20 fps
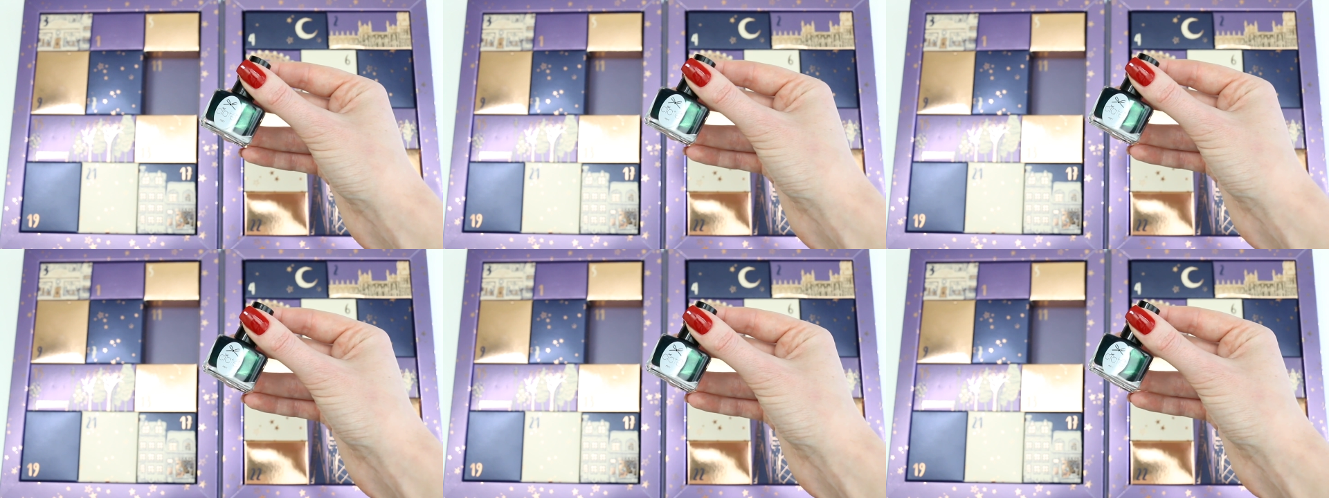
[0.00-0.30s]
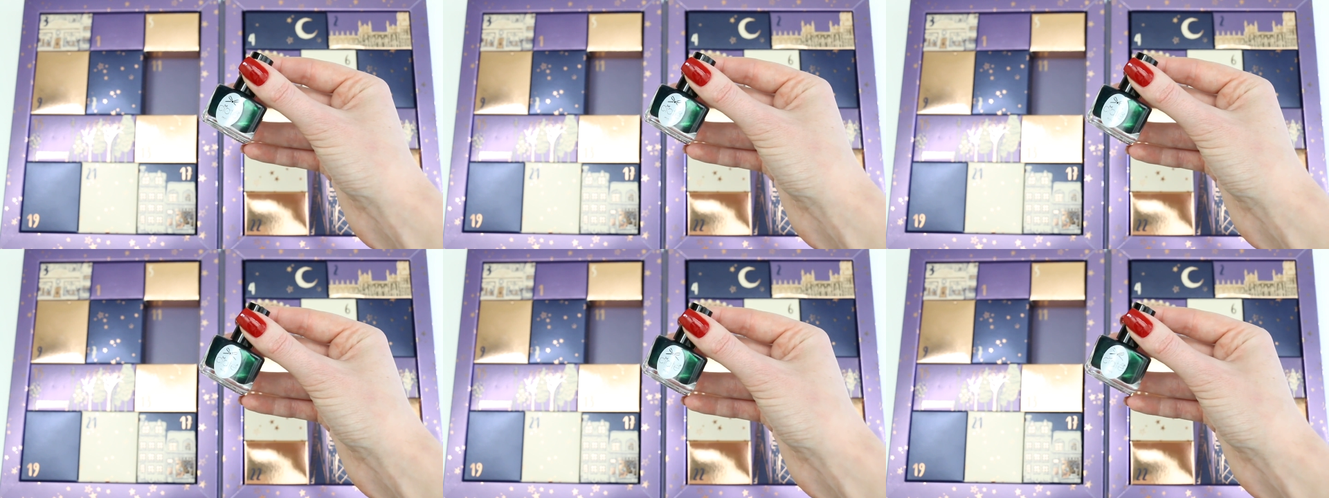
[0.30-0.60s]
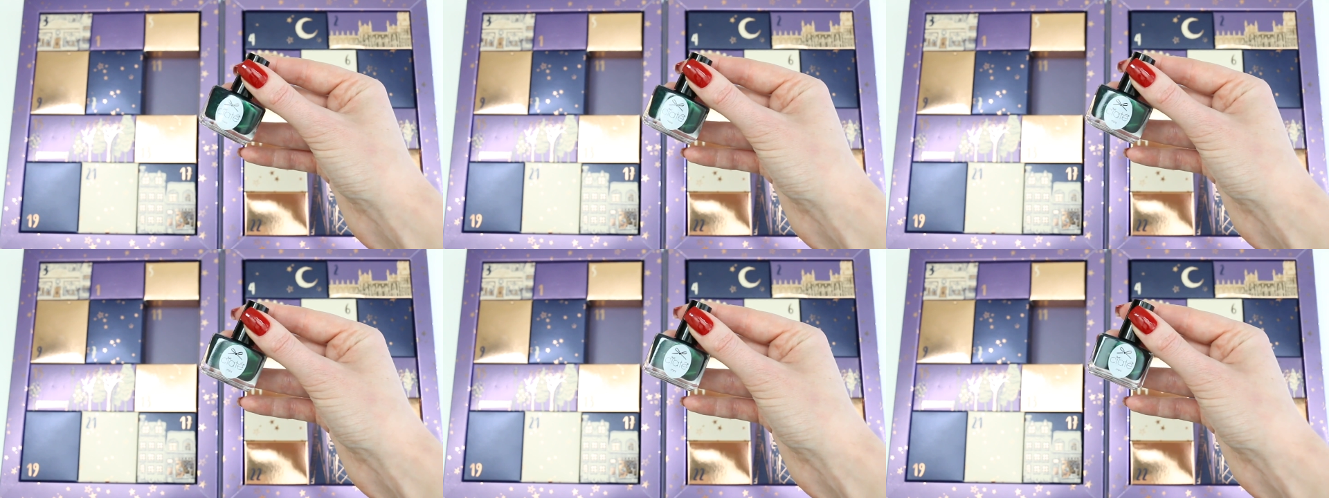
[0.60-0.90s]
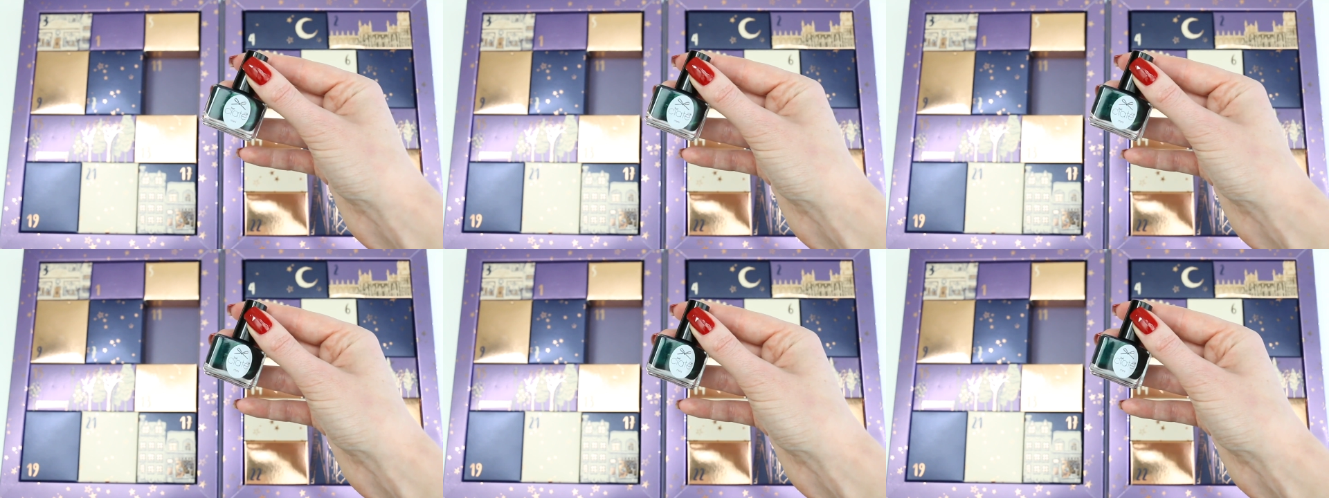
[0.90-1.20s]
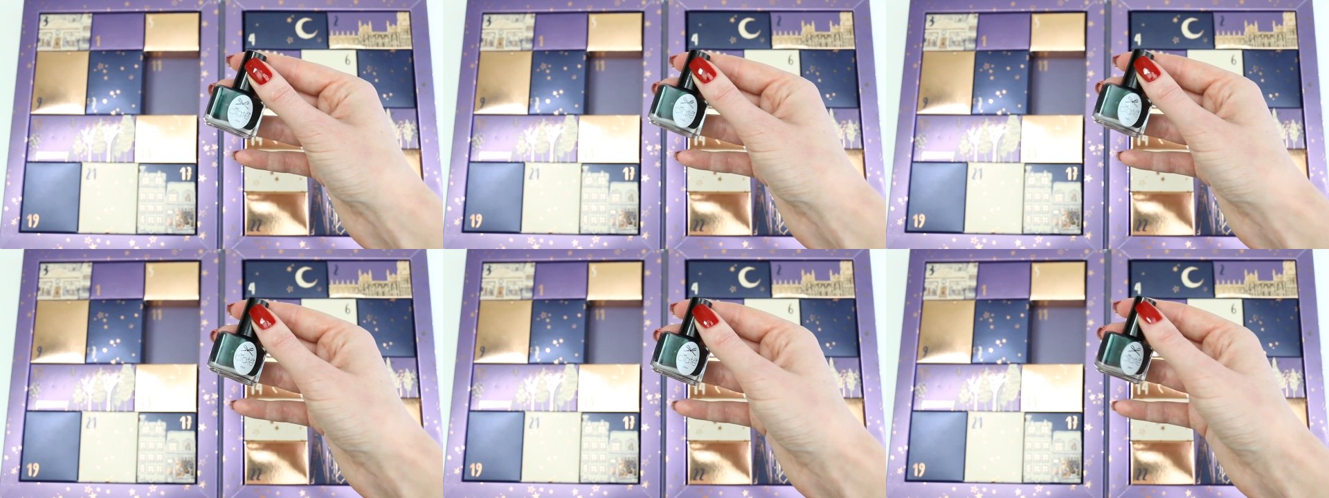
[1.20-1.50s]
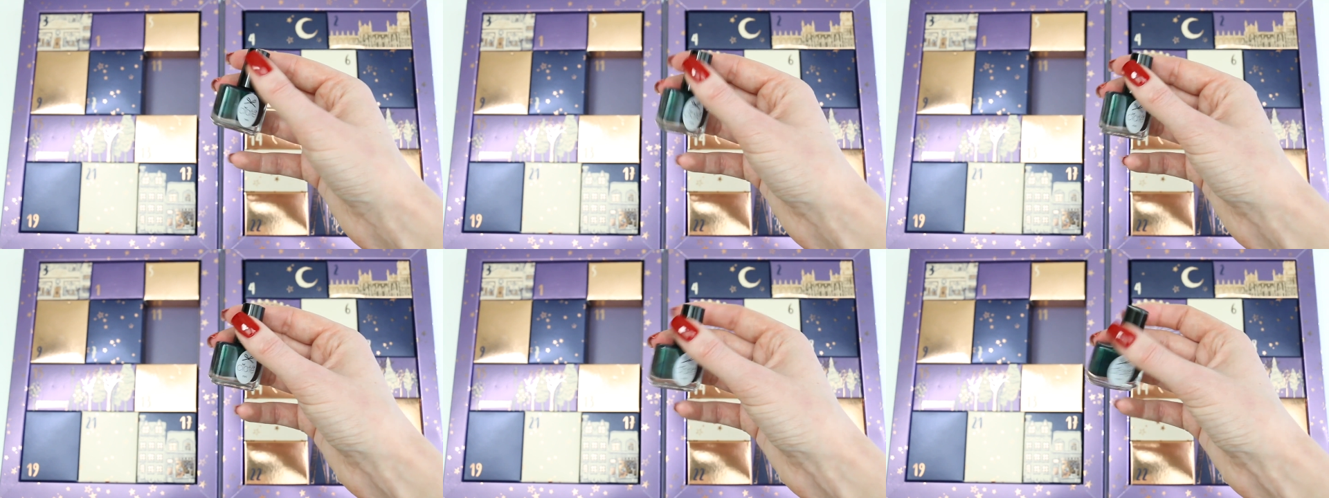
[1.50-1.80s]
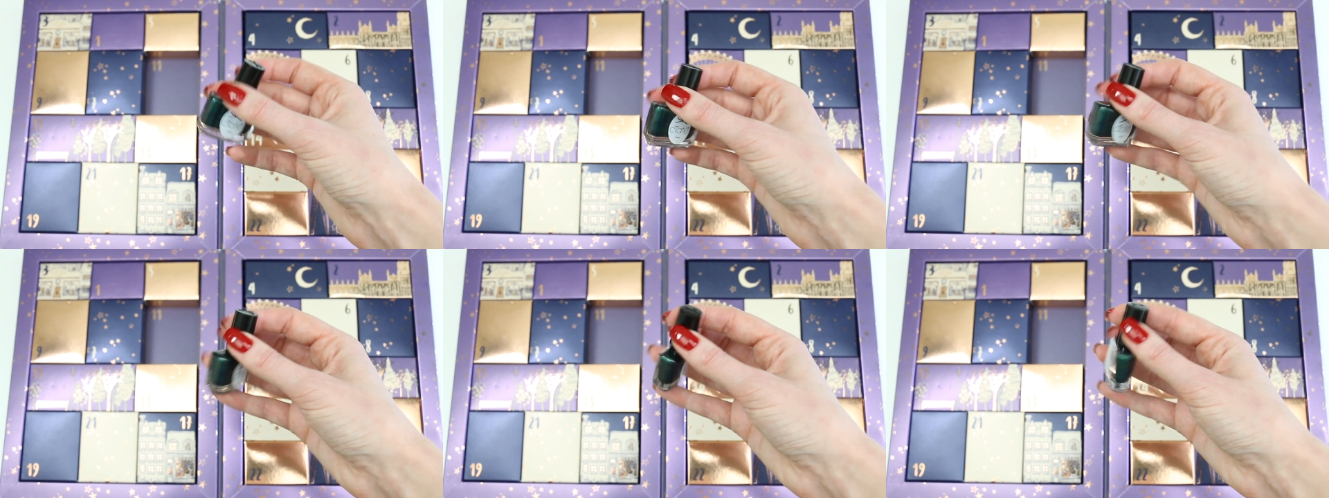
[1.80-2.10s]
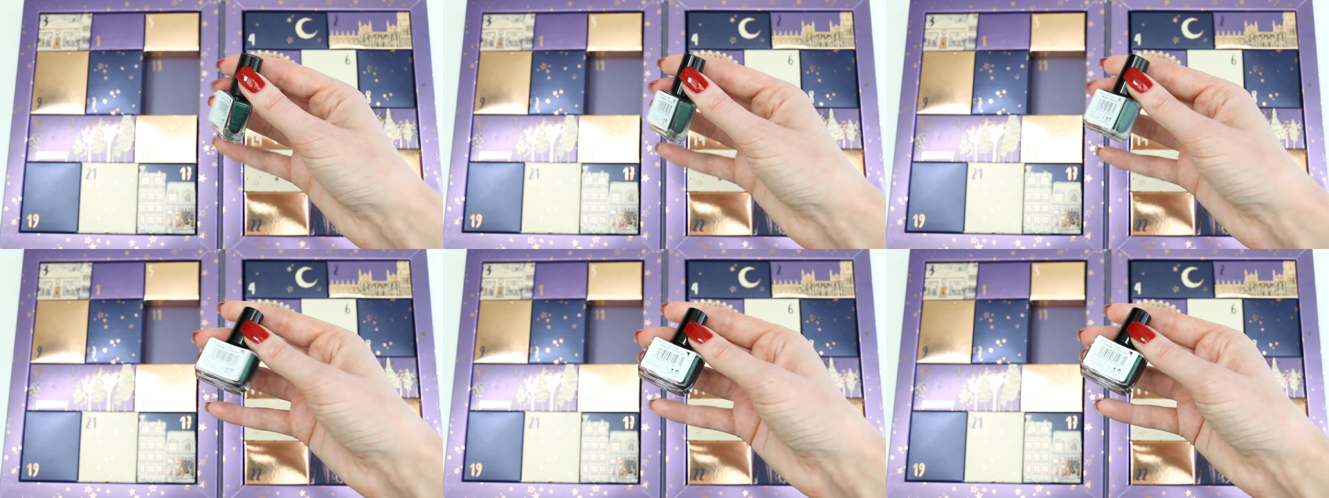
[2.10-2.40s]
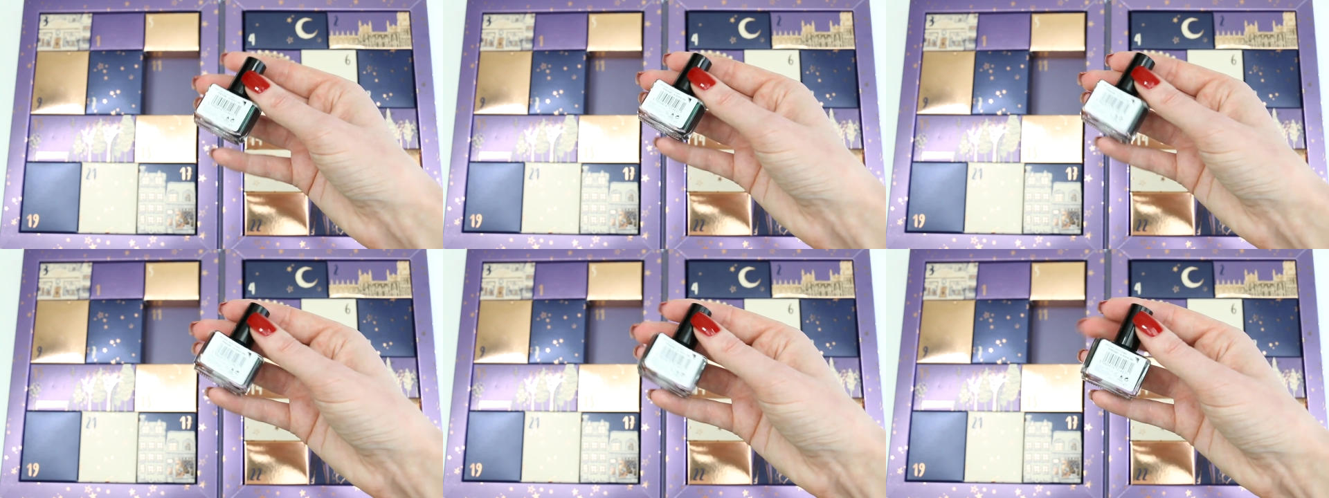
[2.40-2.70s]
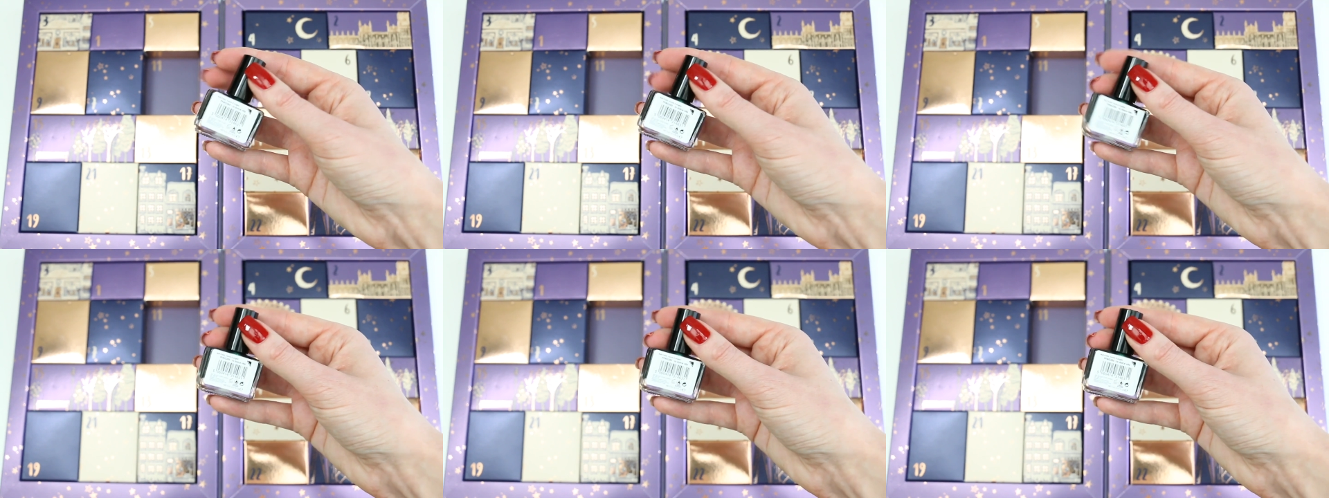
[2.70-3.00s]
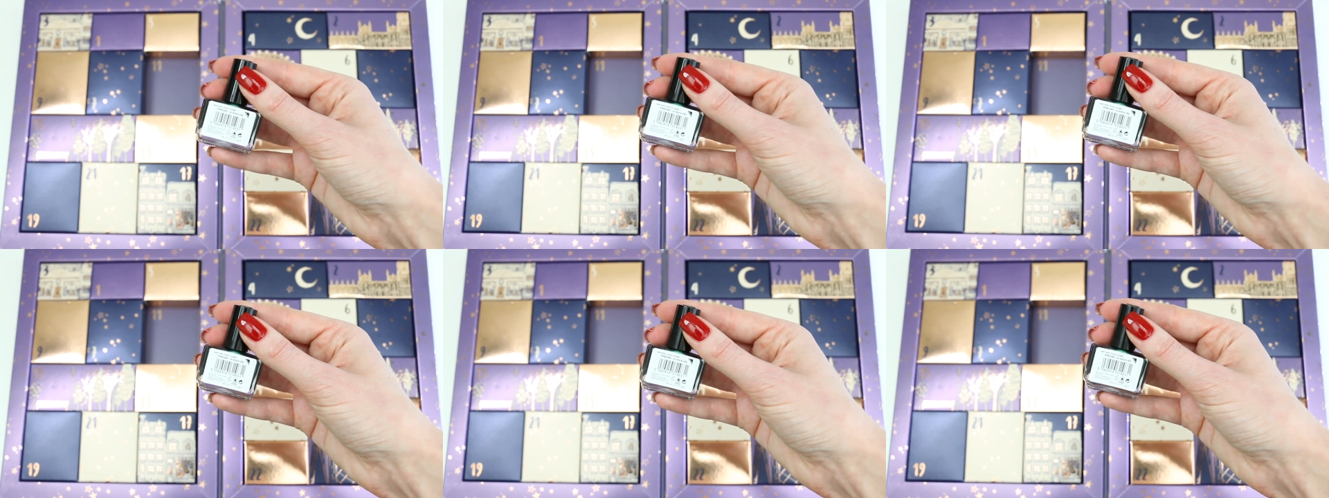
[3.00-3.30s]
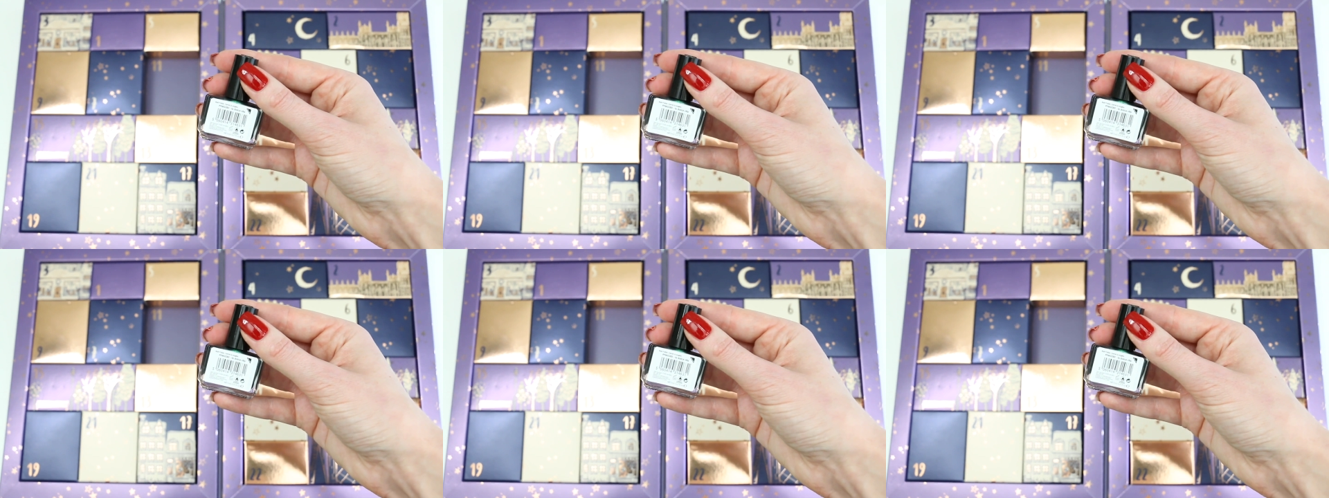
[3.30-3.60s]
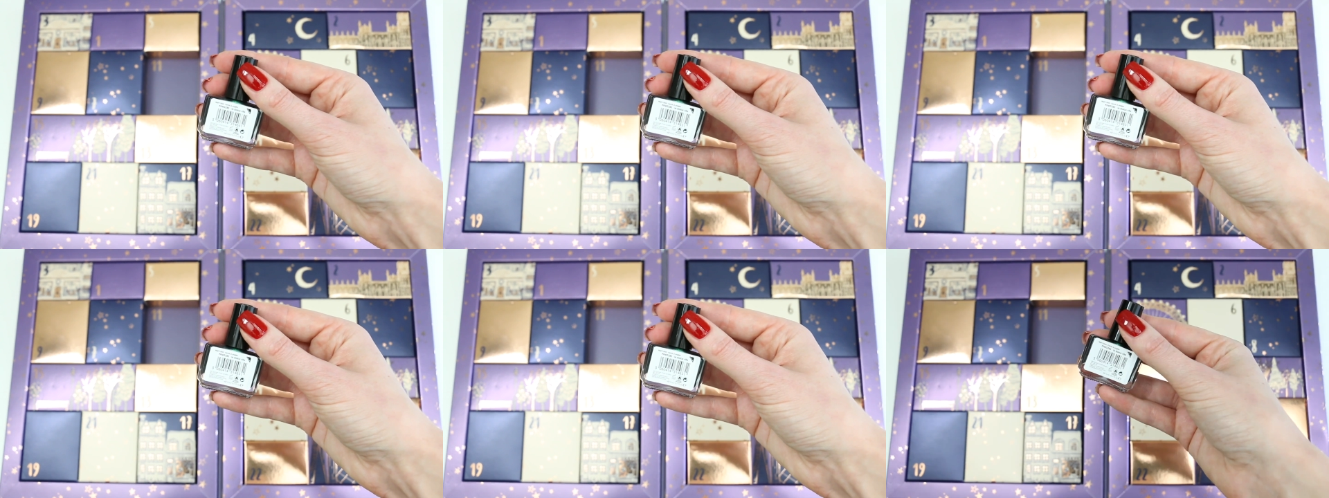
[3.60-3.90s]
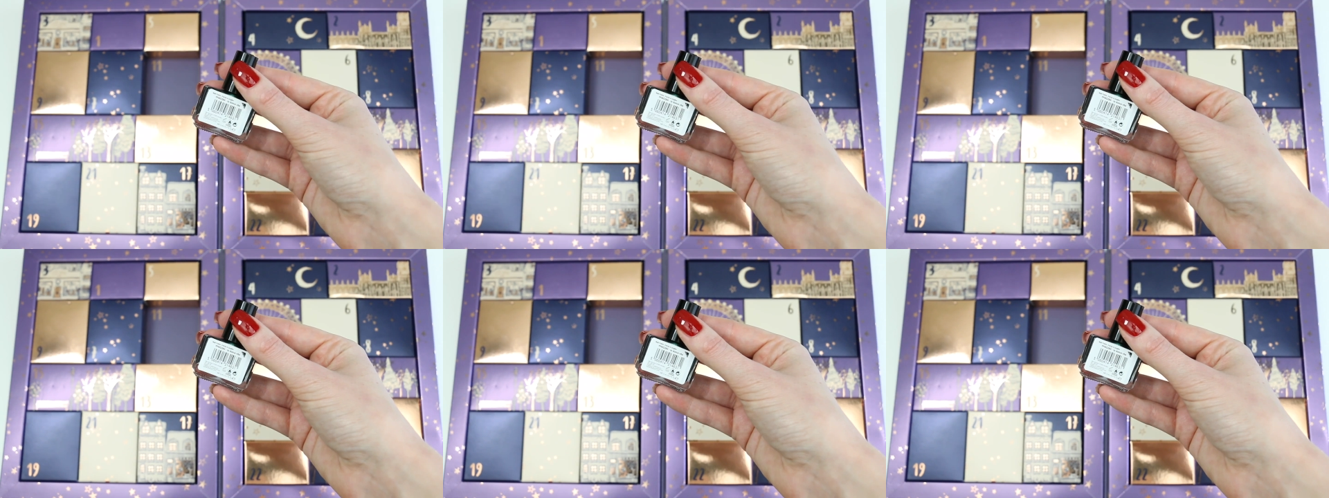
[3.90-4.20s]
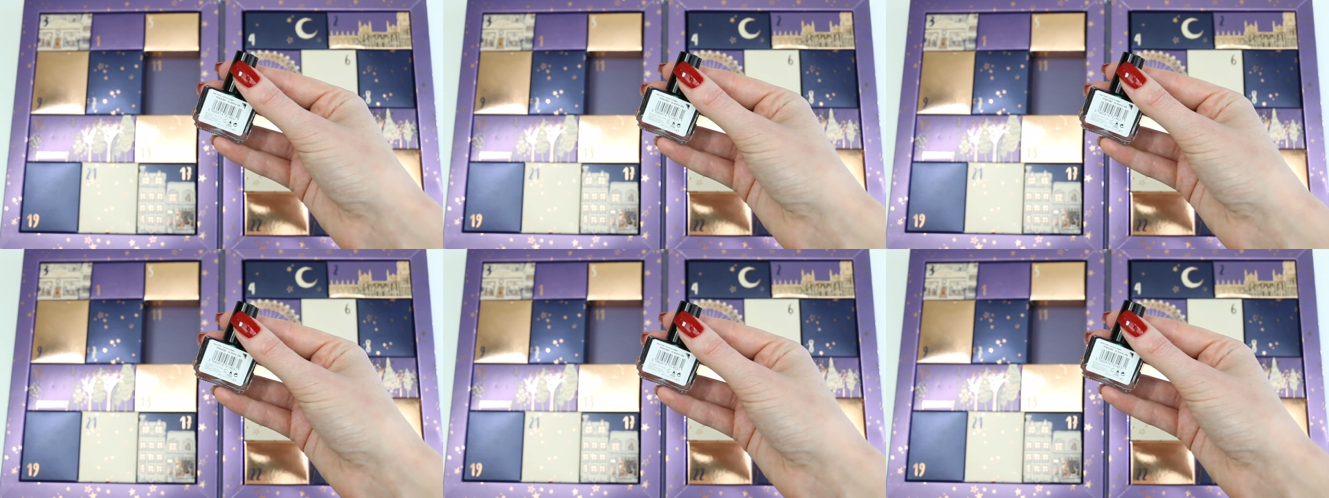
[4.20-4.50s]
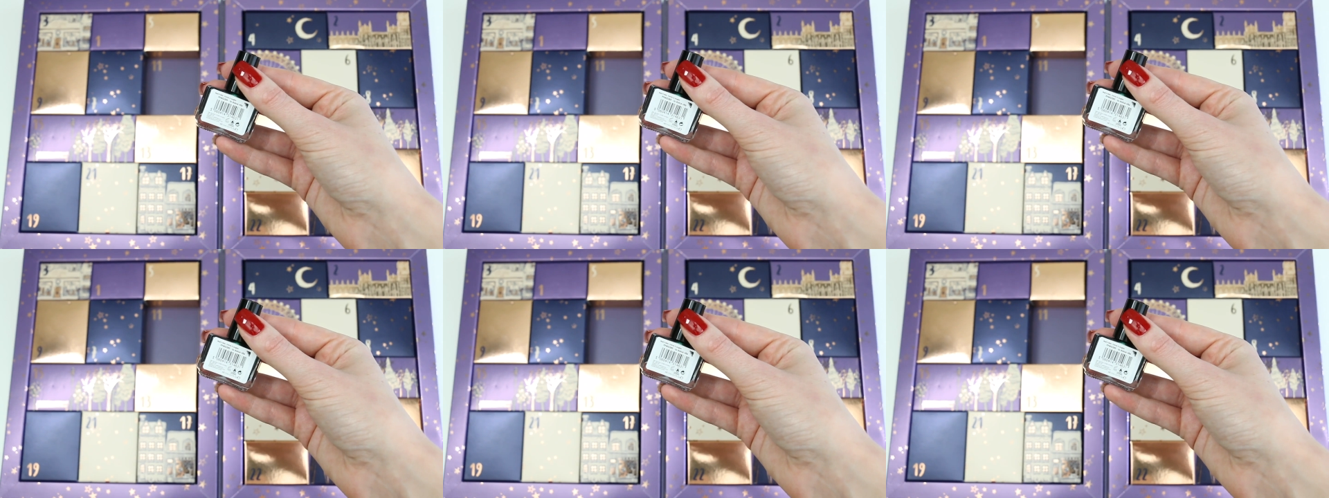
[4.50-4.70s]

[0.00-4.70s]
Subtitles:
No face is visible, so there are no lips to read.